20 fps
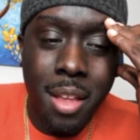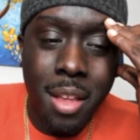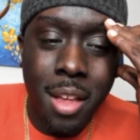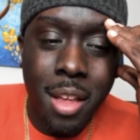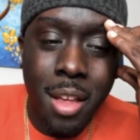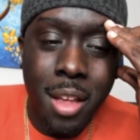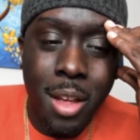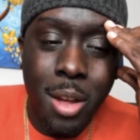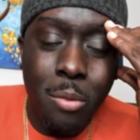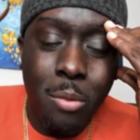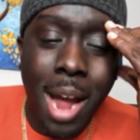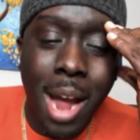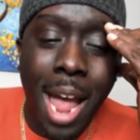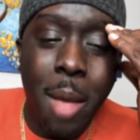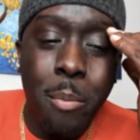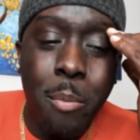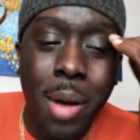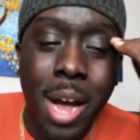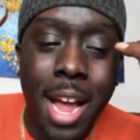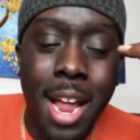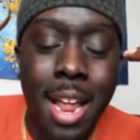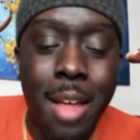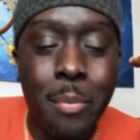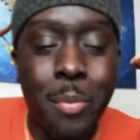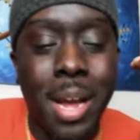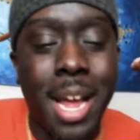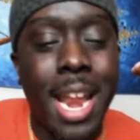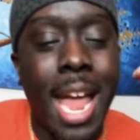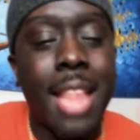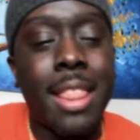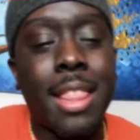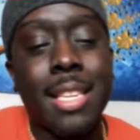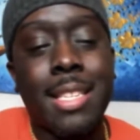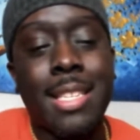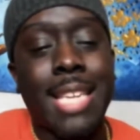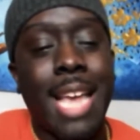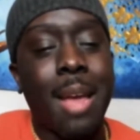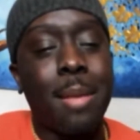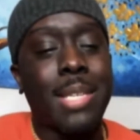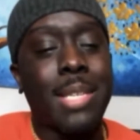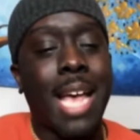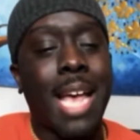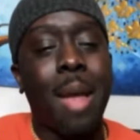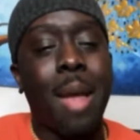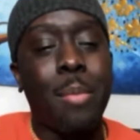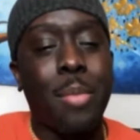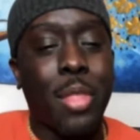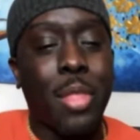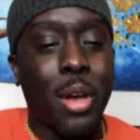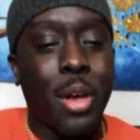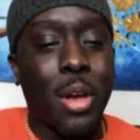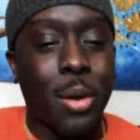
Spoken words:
Right, but at the same time, though,